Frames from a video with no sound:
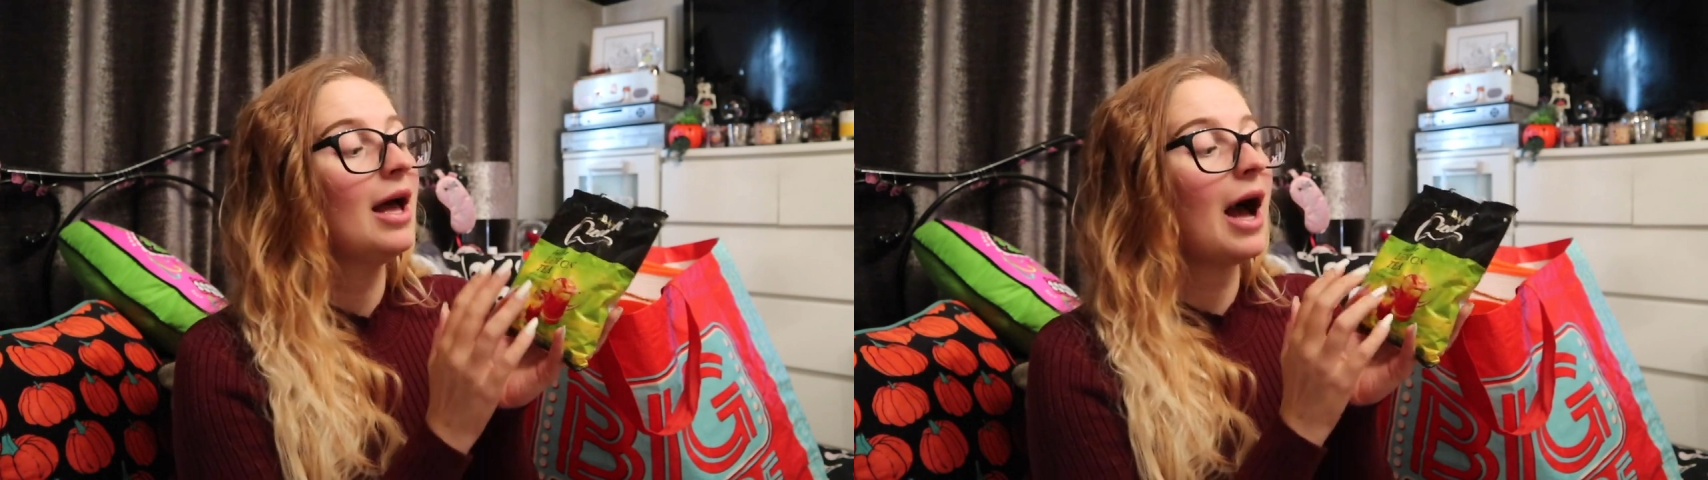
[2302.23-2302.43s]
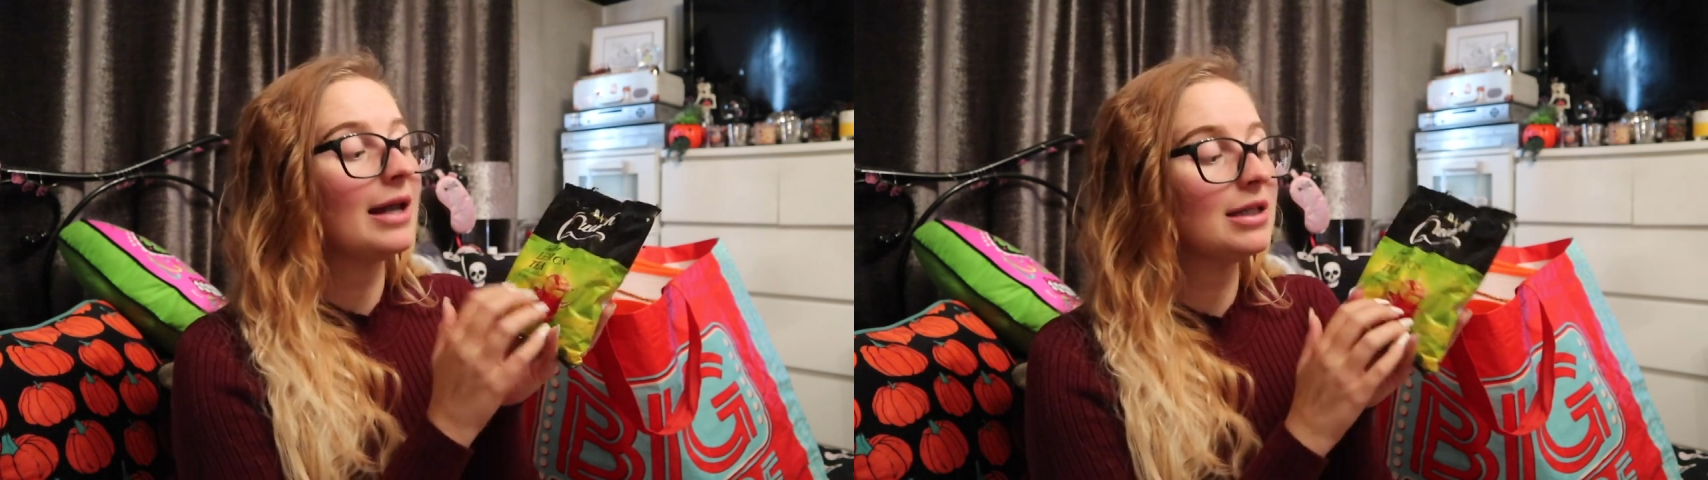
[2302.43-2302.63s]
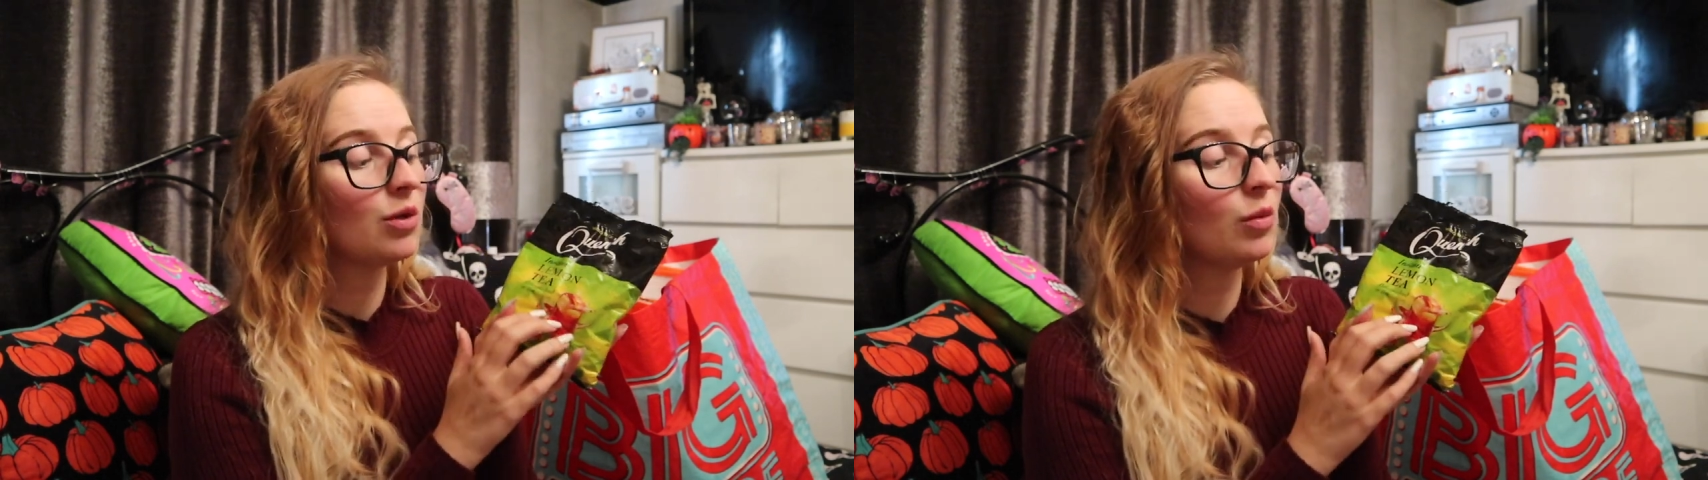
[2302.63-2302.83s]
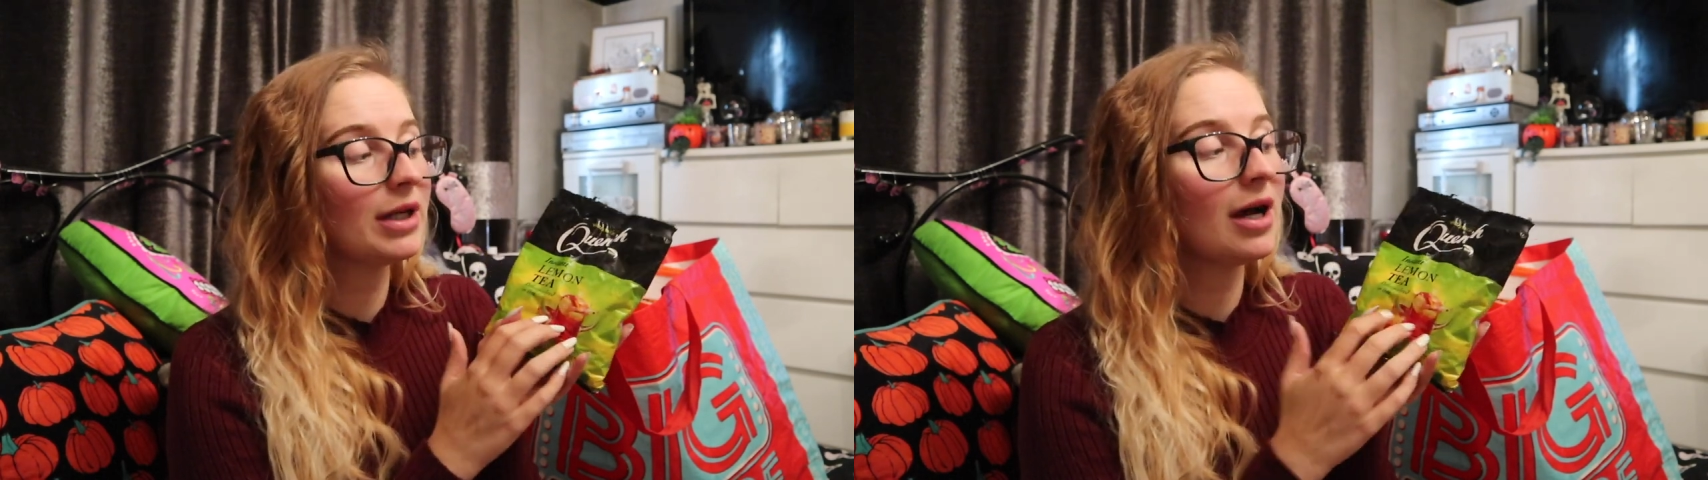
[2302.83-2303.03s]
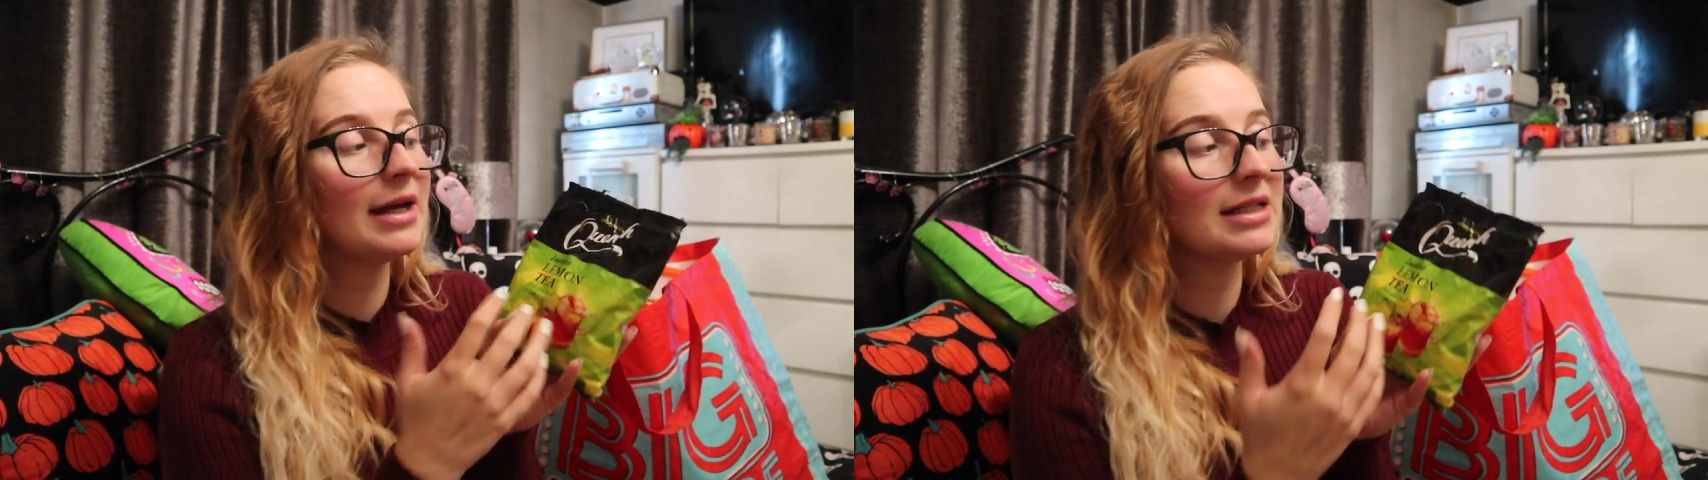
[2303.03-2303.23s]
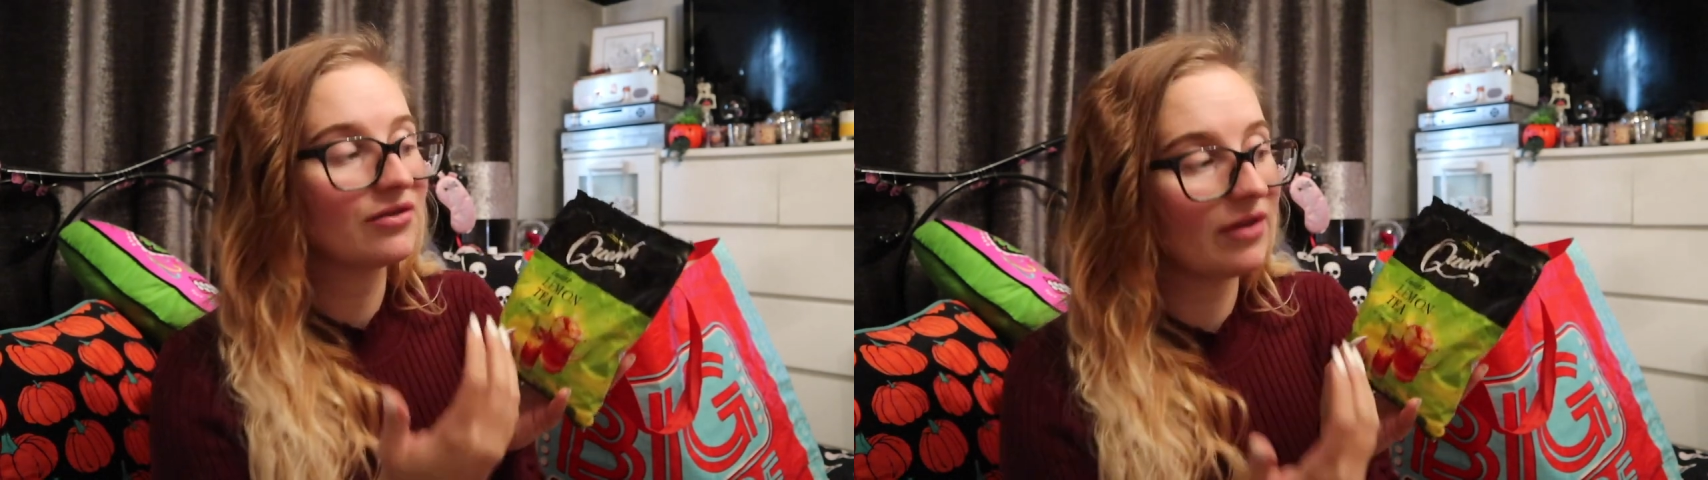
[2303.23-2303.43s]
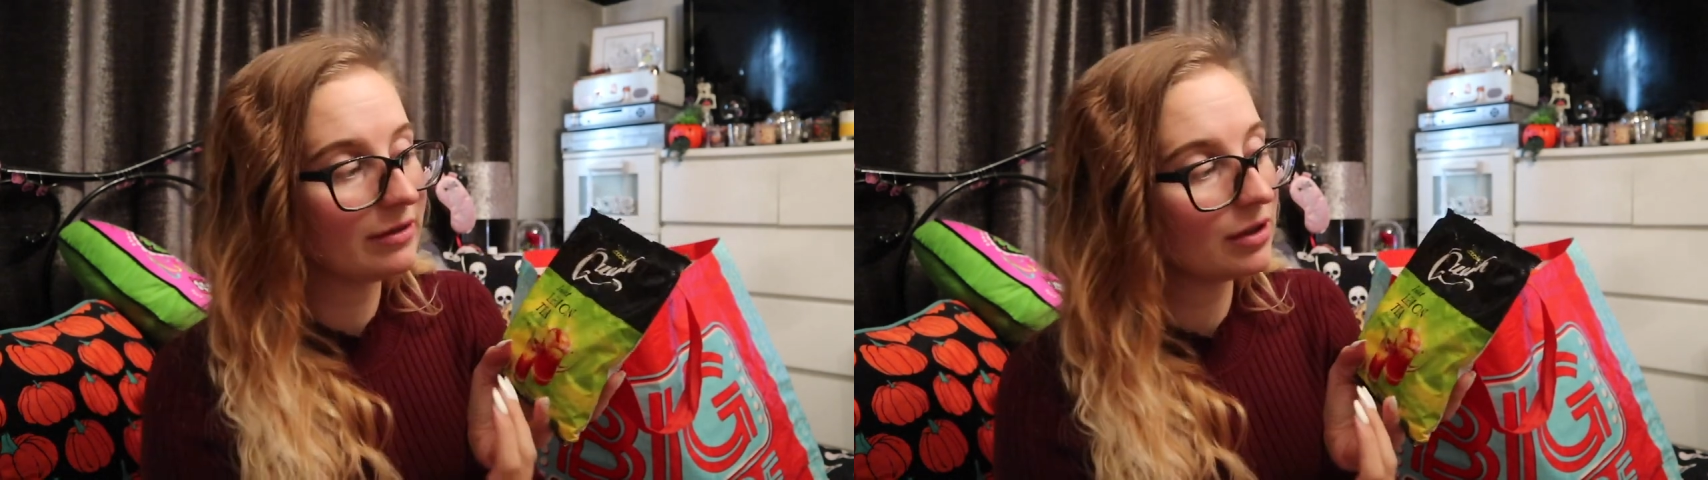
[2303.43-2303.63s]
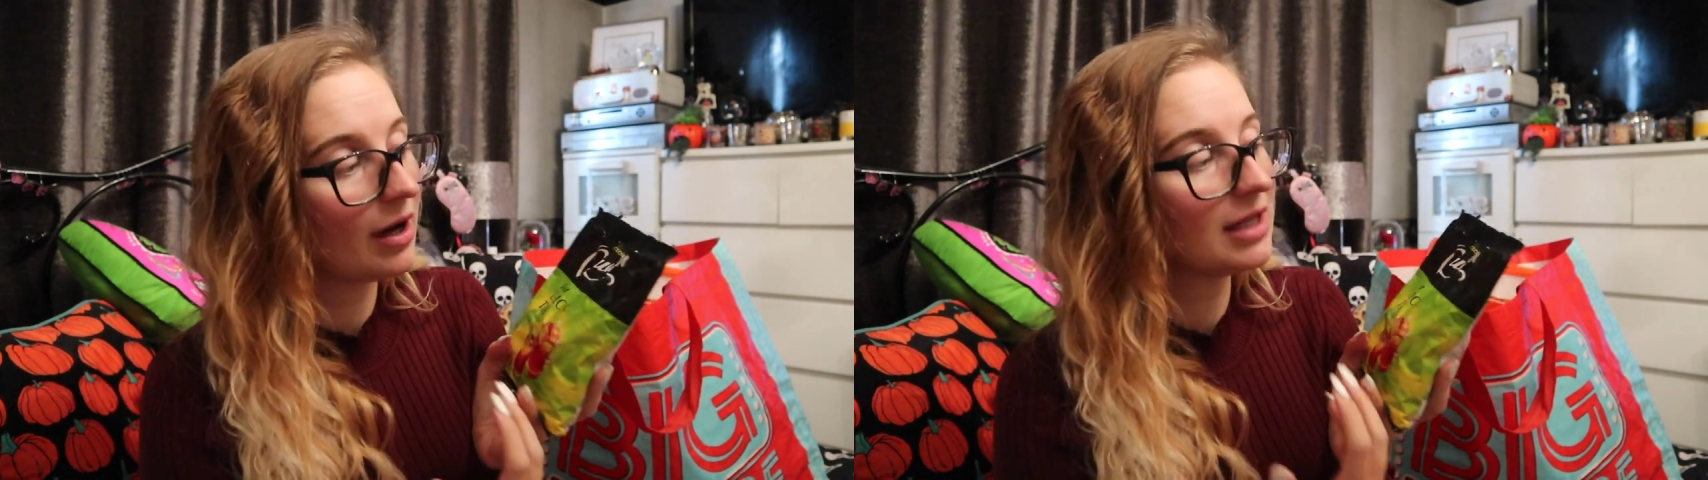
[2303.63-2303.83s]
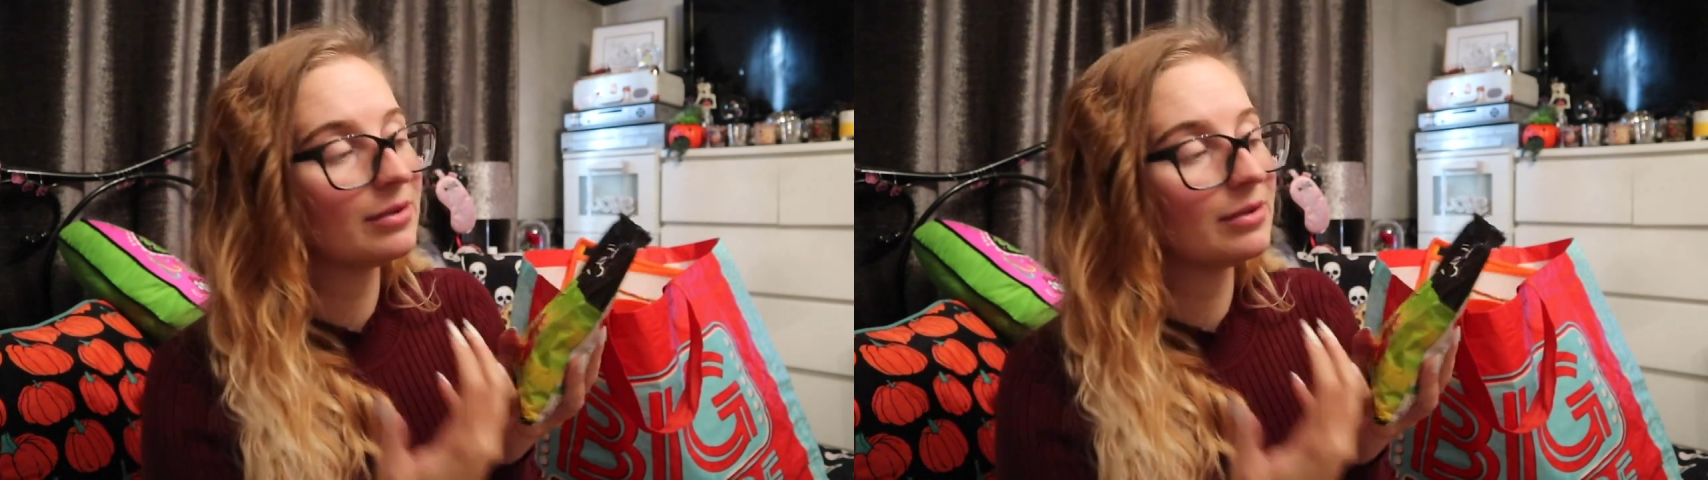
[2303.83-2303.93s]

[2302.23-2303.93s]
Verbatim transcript: And in the winter, it's very nice